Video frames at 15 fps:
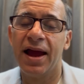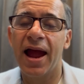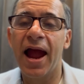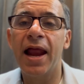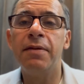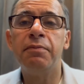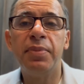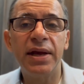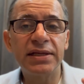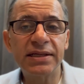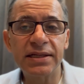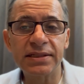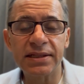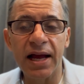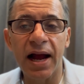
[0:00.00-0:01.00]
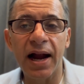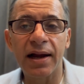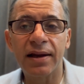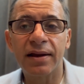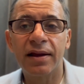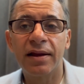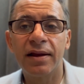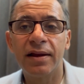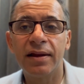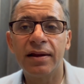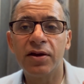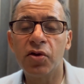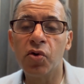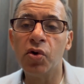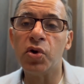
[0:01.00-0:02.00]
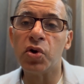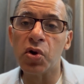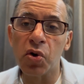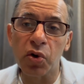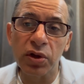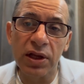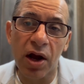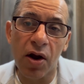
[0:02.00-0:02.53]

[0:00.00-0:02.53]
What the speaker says: and basis that you know the